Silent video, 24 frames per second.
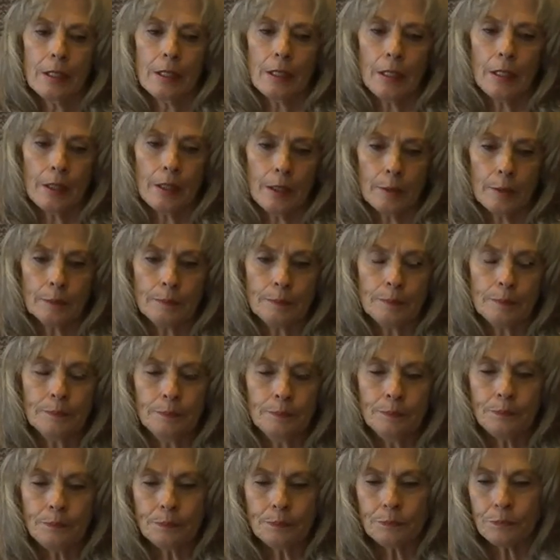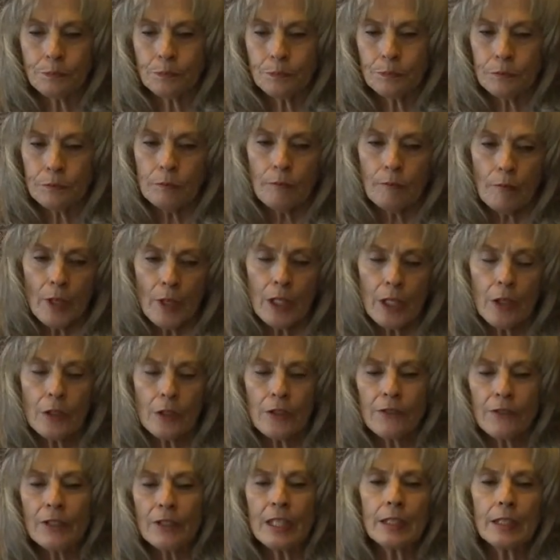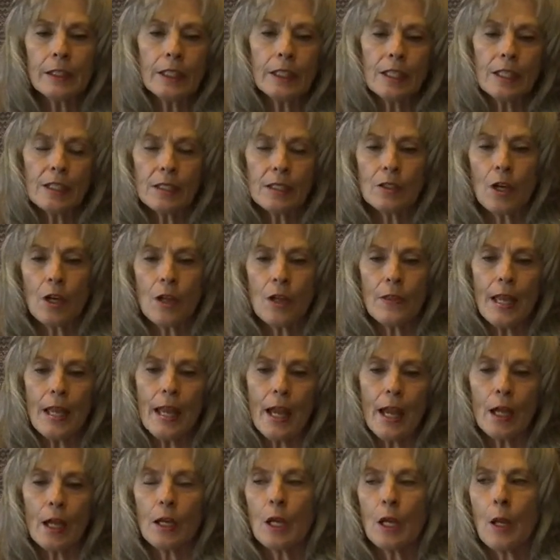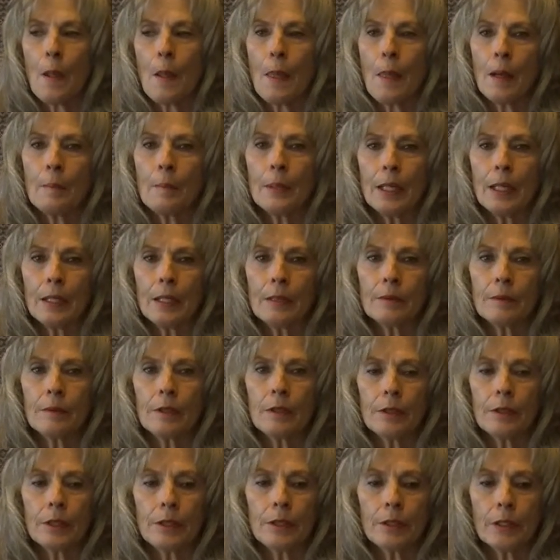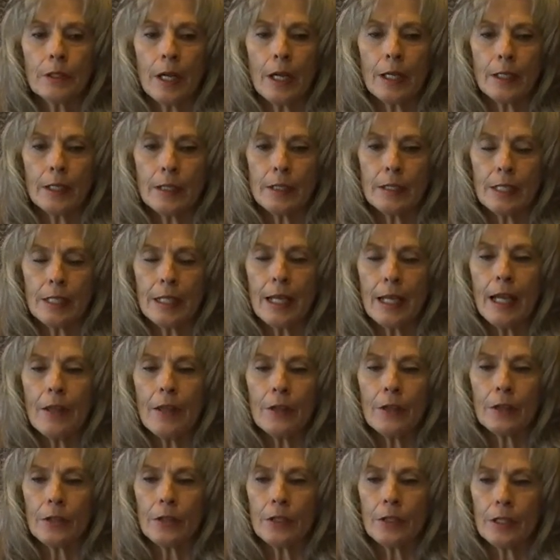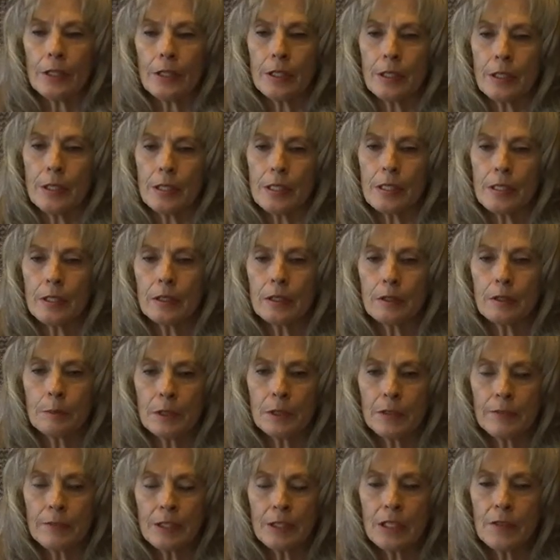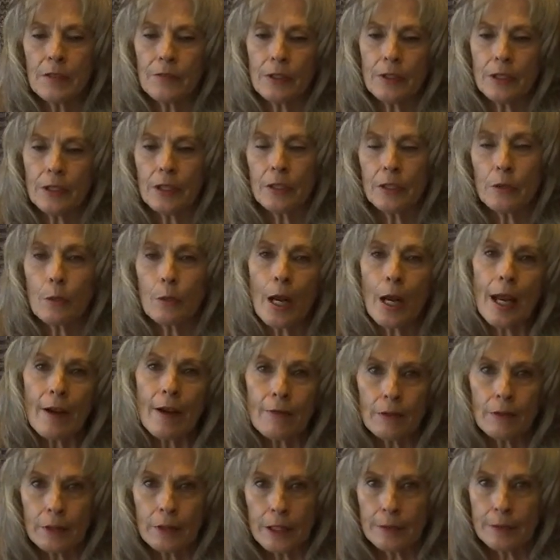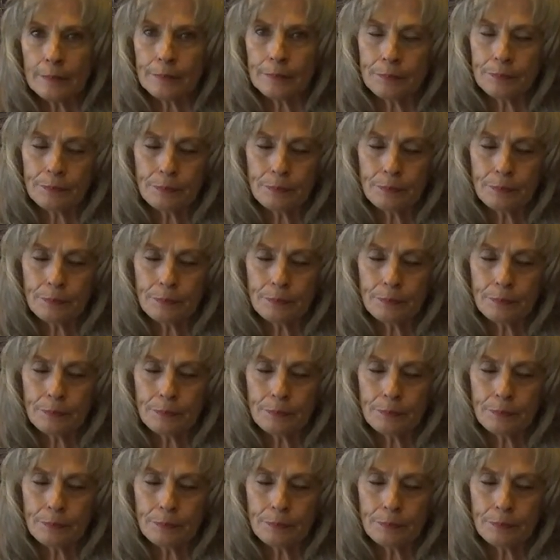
um, you know, the feelings and all that but when they're kind of together, it's a little bit of a different unraveling.